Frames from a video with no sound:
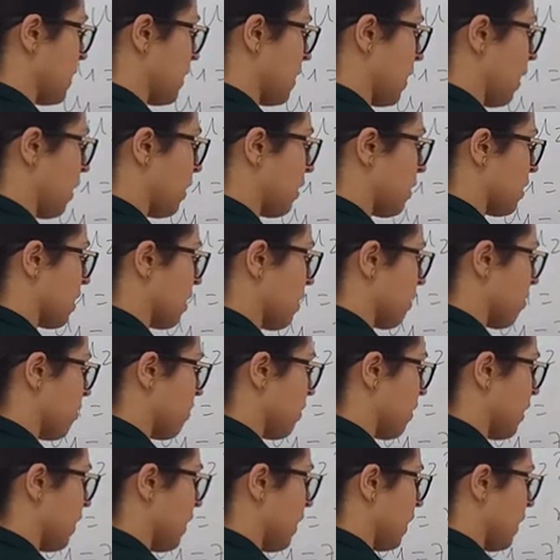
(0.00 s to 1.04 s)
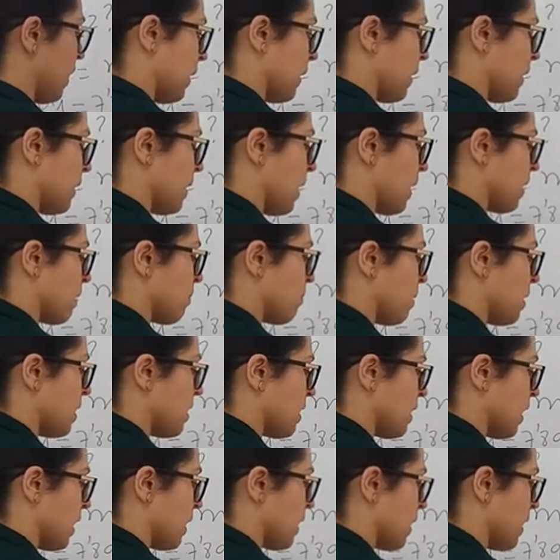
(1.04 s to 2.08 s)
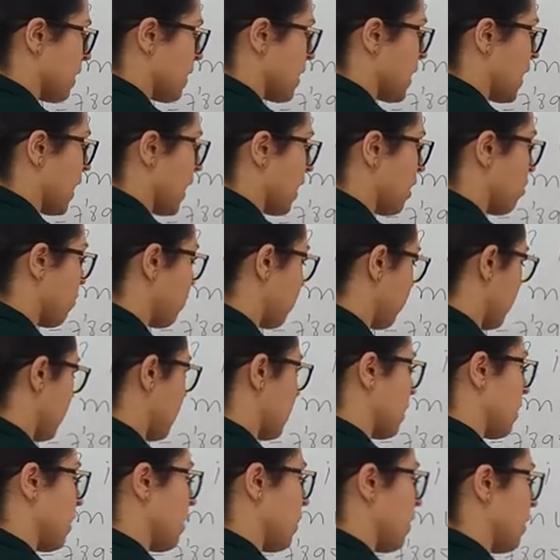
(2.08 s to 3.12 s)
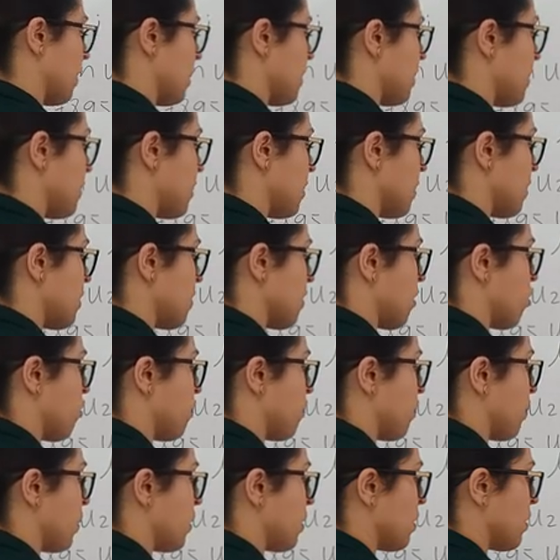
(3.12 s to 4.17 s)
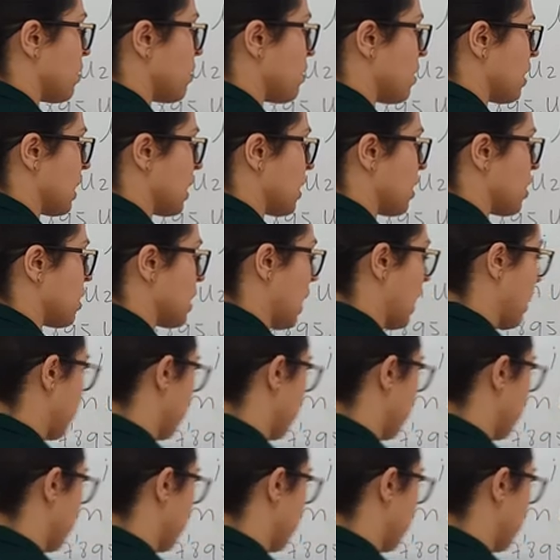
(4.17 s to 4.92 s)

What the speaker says: inductive. That means that the sine of the angle is 0.6